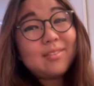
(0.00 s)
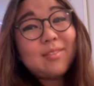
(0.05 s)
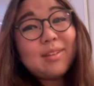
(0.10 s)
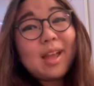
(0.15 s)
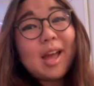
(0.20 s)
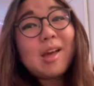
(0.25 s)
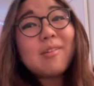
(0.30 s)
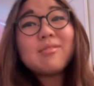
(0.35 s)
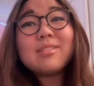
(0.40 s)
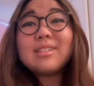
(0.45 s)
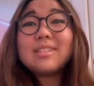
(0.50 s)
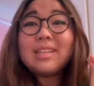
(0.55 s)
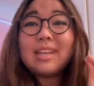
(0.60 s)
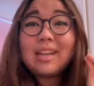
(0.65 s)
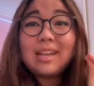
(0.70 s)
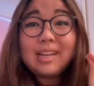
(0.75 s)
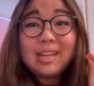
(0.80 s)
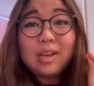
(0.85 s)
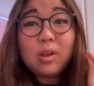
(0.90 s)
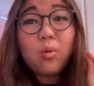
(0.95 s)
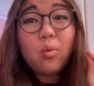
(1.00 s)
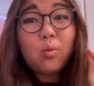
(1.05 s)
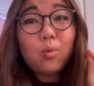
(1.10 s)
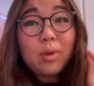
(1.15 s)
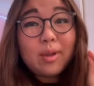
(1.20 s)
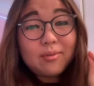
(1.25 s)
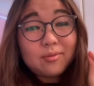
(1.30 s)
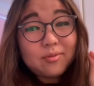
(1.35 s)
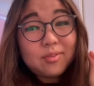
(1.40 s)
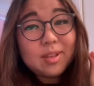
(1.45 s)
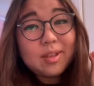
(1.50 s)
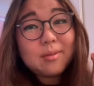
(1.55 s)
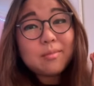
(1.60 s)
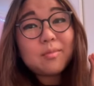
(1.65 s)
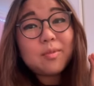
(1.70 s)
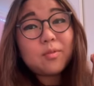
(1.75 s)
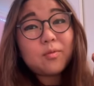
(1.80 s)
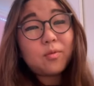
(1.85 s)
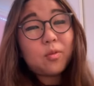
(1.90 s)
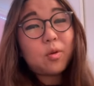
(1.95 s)
We have a dating with him
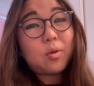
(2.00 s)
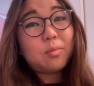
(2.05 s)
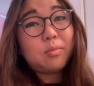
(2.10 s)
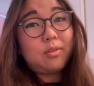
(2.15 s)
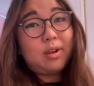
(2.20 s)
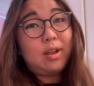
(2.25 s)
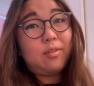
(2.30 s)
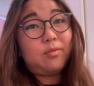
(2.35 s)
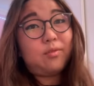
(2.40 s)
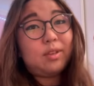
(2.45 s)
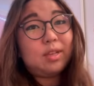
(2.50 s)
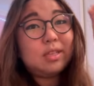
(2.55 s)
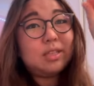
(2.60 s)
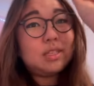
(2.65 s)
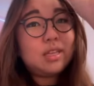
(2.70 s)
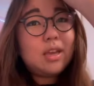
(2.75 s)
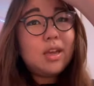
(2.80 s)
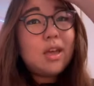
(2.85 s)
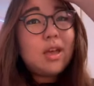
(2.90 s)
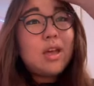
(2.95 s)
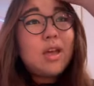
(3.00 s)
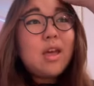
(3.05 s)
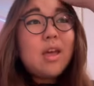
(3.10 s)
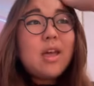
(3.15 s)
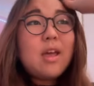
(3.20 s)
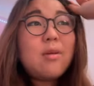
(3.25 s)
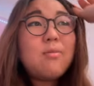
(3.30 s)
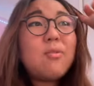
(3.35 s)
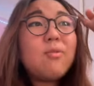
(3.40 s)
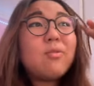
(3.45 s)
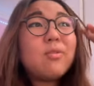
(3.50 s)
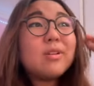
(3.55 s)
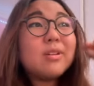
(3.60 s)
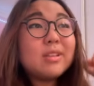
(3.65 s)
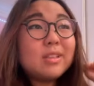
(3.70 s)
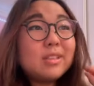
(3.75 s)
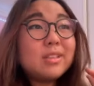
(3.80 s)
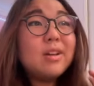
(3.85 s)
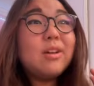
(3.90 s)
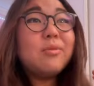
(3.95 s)
before breakfast, and before
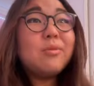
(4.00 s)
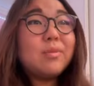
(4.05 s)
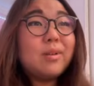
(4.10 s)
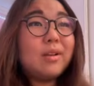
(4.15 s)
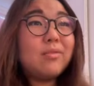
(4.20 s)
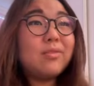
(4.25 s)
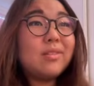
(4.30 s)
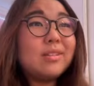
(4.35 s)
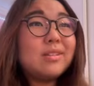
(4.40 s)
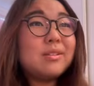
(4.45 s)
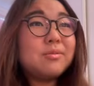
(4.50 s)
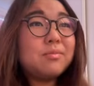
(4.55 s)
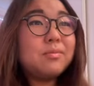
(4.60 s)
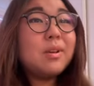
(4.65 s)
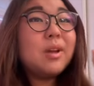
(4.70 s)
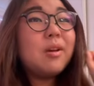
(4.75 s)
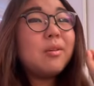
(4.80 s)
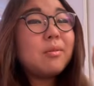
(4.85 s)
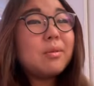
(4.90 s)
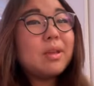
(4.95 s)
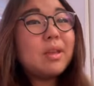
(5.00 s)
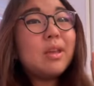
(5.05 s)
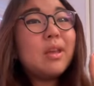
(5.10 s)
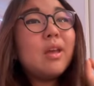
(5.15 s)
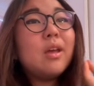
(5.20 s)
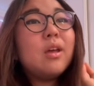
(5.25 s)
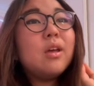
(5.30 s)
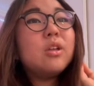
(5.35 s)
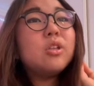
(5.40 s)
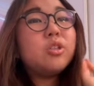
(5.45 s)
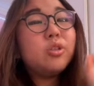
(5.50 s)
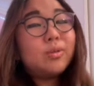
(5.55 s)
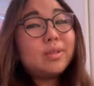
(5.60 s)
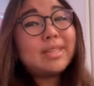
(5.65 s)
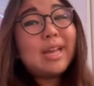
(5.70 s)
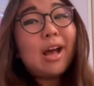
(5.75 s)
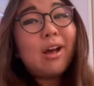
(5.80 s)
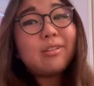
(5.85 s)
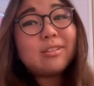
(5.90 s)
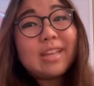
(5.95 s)
until breakfast I'm coming to his
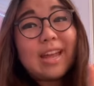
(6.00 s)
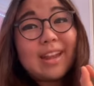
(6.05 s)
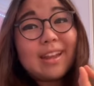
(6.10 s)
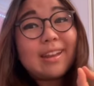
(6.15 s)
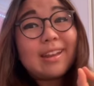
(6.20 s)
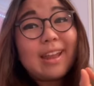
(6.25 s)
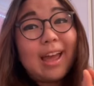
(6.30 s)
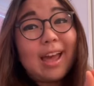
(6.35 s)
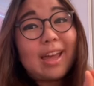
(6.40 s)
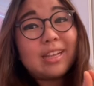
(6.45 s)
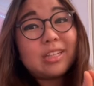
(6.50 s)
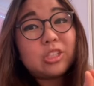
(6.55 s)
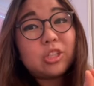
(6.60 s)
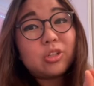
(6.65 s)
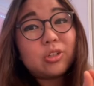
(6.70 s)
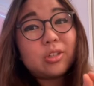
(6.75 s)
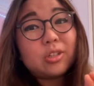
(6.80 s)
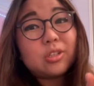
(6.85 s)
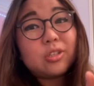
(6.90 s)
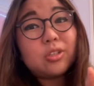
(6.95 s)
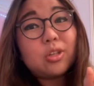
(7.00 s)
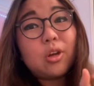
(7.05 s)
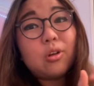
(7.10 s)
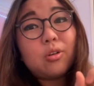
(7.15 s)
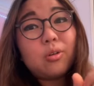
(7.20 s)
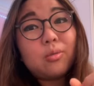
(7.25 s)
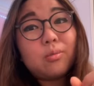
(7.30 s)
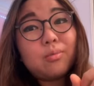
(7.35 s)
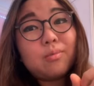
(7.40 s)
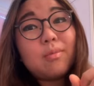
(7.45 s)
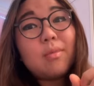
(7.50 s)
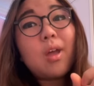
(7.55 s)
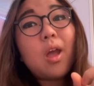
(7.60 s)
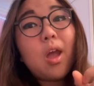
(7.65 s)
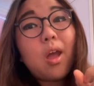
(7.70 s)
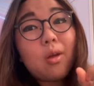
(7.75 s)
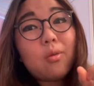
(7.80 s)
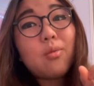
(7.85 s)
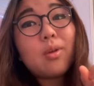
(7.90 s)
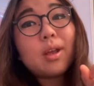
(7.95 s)
house at 9:30, so
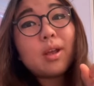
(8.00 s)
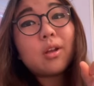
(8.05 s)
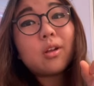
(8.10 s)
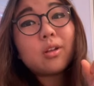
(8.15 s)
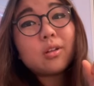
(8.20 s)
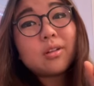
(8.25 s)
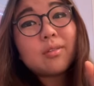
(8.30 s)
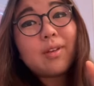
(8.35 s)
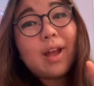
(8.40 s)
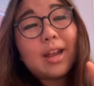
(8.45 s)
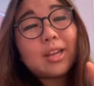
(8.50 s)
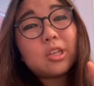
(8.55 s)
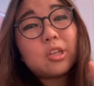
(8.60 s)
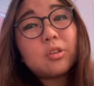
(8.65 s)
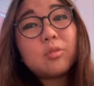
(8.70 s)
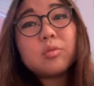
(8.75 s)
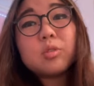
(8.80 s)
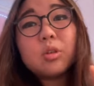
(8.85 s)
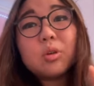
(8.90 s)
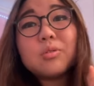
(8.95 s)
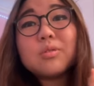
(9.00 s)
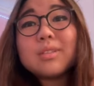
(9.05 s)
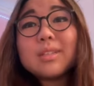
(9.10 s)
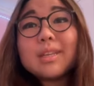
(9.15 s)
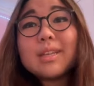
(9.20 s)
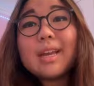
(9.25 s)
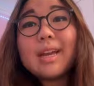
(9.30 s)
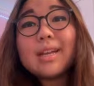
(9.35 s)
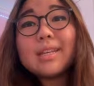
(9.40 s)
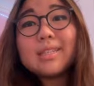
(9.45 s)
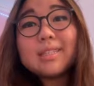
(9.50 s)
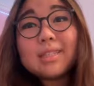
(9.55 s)
we heard the vacuum, so we'll see you guys